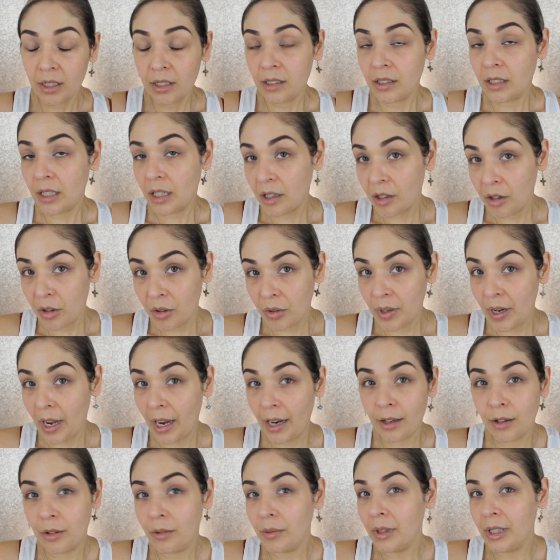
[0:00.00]
tone.
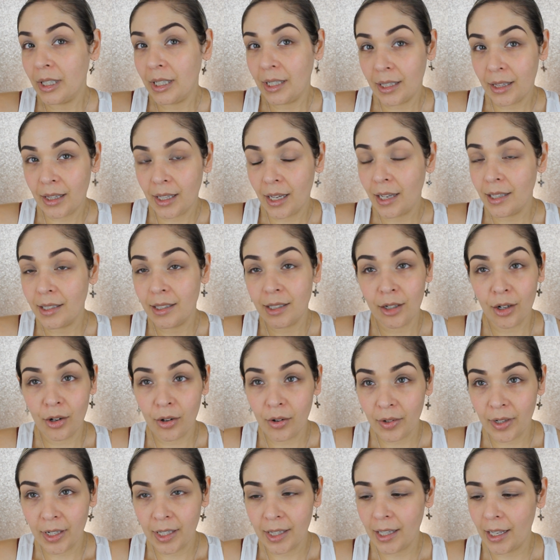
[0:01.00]
I don't really get that. I still
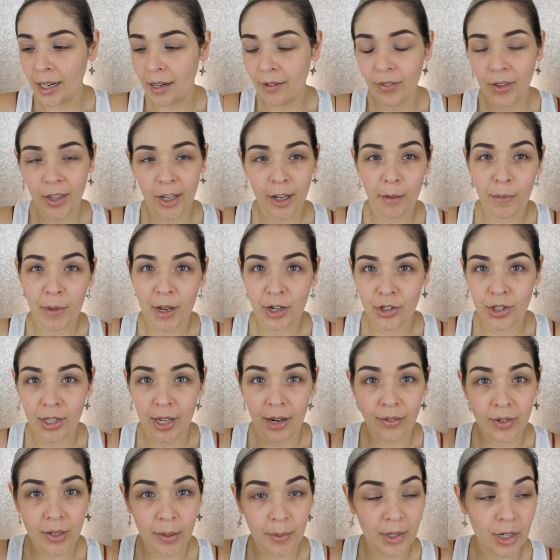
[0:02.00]
don't get that. I feel like I mention that
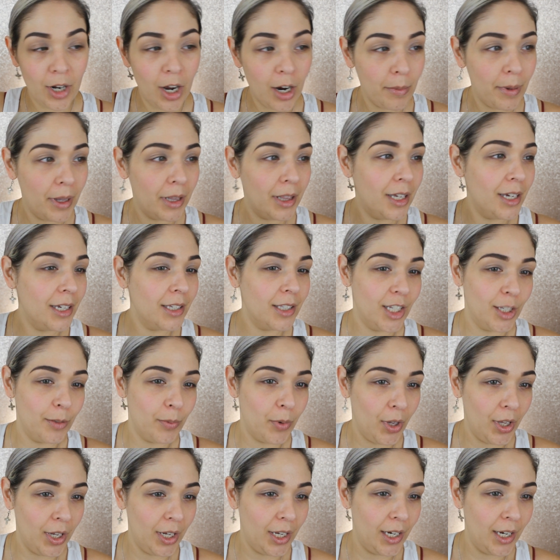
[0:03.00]
every time I talk about this, and it's
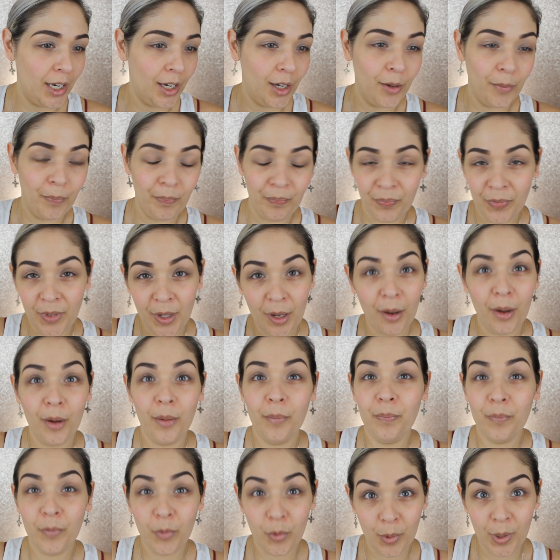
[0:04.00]
probably getting
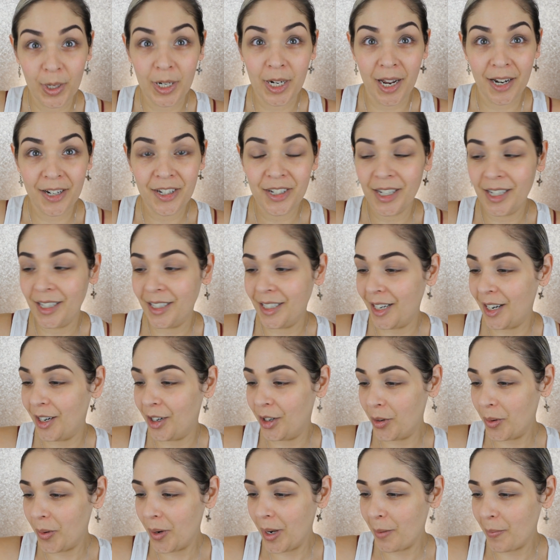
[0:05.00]
redundant and
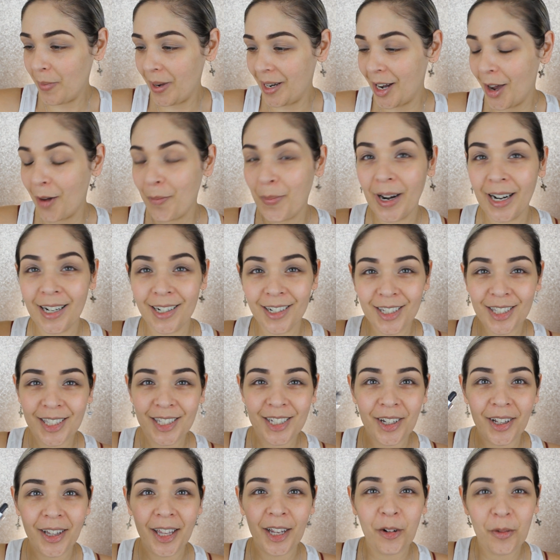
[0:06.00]
annoying by now, but I just
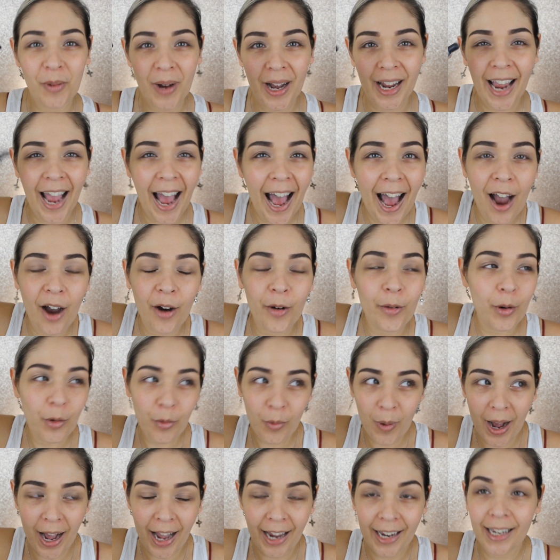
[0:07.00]
still like, why, how,
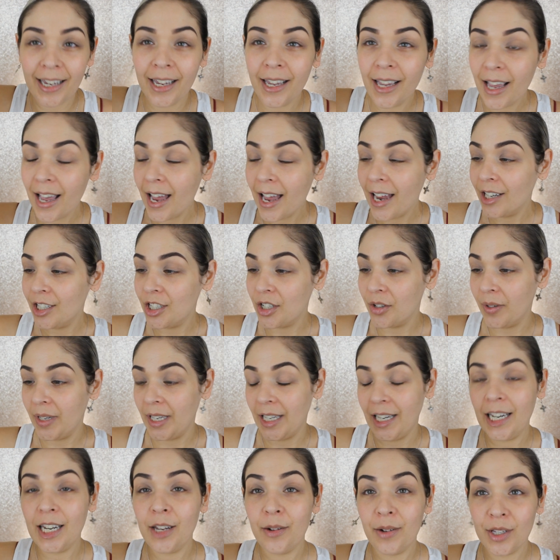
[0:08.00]
why? Don't
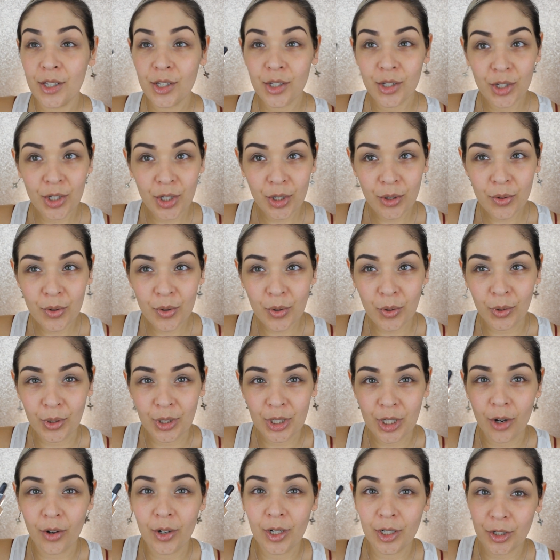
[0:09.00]
get it. Anyways, too cool
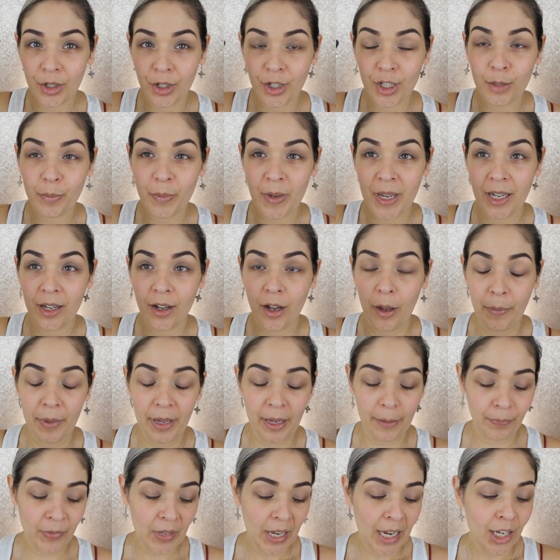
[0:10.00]
tone, it turns pink on
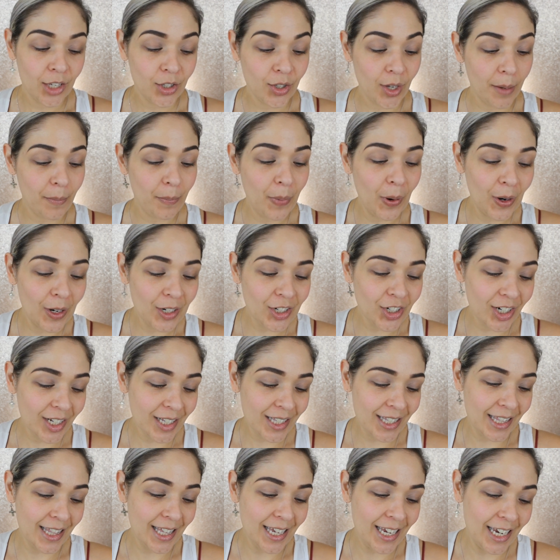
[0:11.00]
me. So I
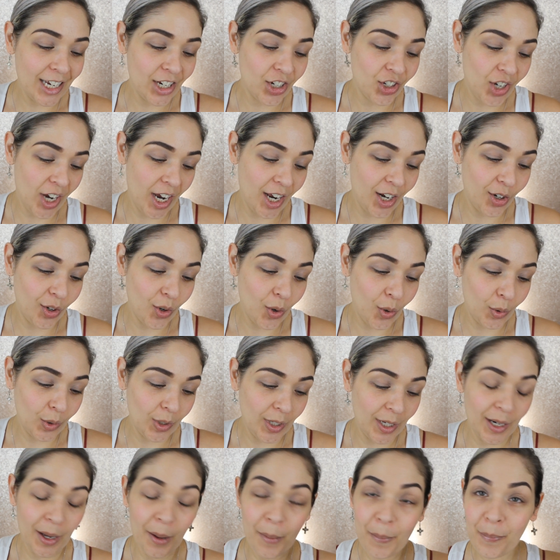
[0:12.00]
purchased the shade
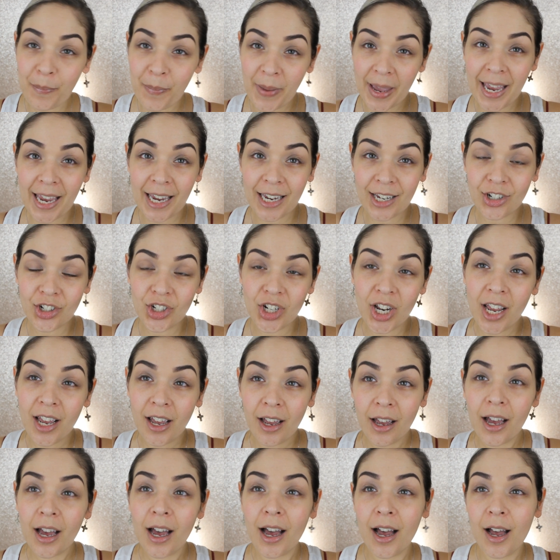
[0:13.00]
Golden Beige
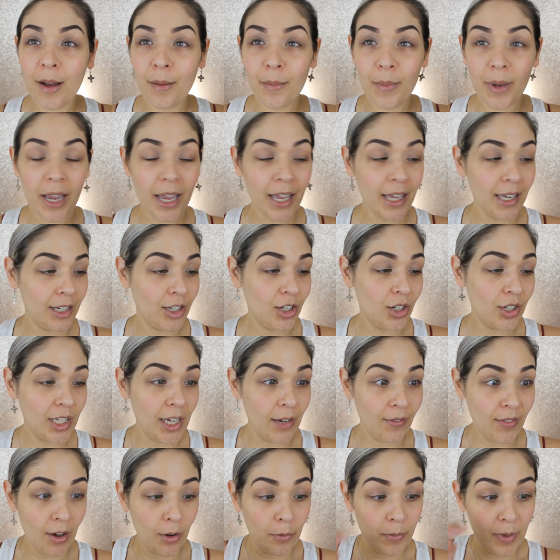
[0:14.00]
um, to see
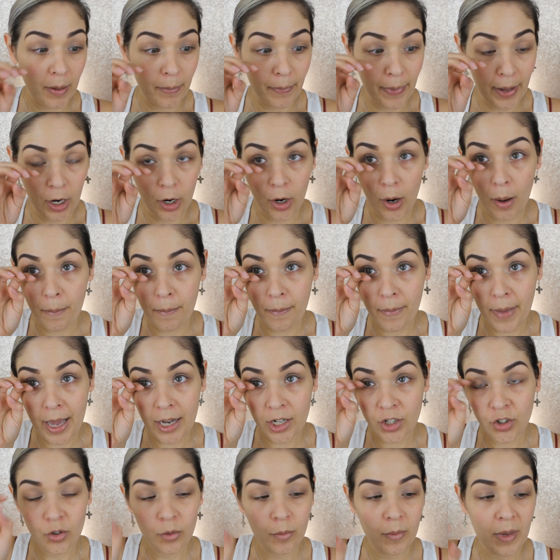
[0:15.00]
if that would be a better
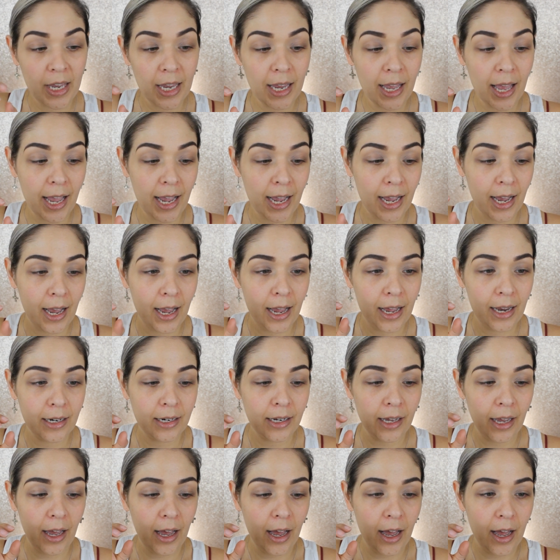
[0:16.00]
match for me, and
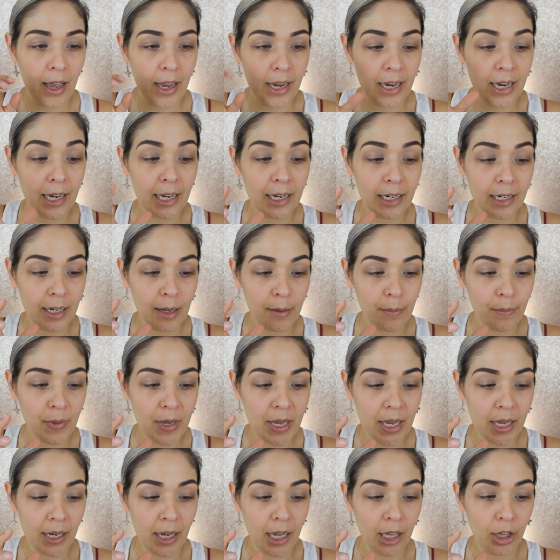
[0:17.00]
uh, it ended up
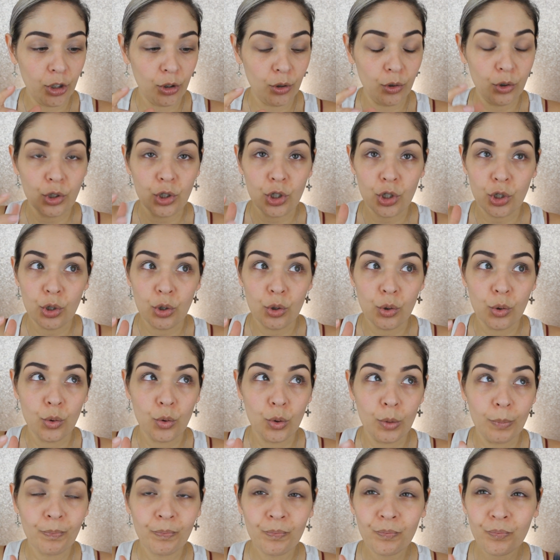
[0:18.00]
being a little
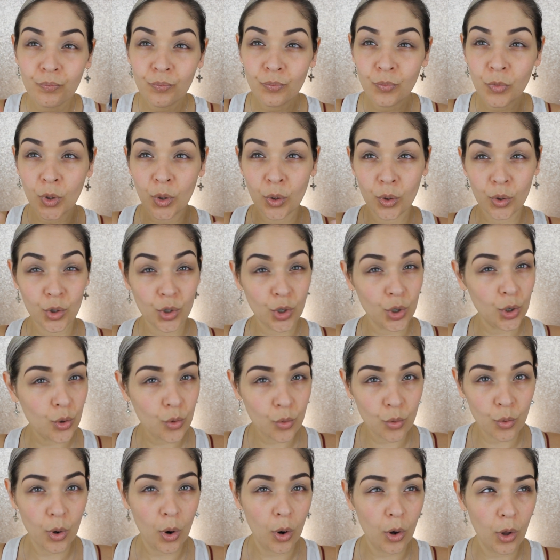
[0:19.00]
too
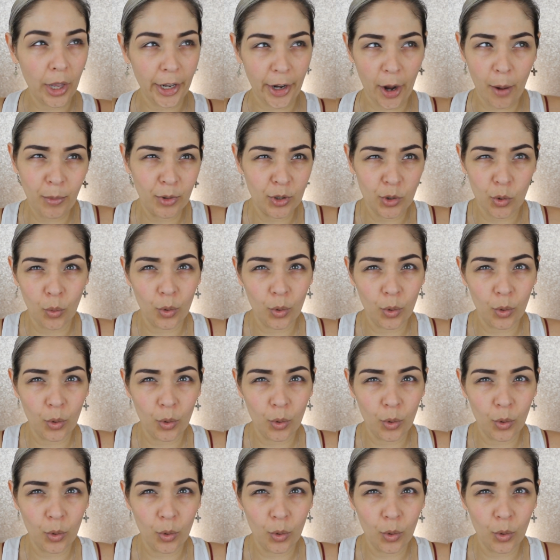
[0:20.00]
too like almost